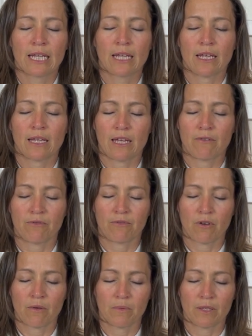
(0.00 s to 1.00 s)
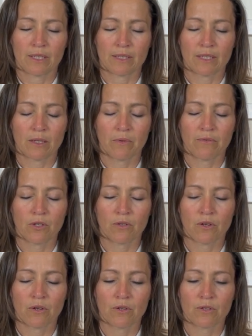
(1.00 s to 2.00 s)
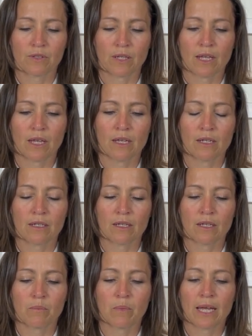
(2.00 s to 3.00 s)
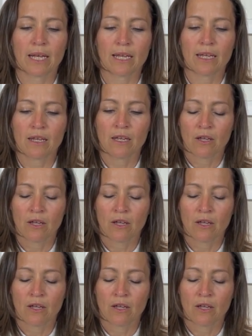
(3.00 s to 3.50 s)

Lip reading: again from the tip of your nose into the belly,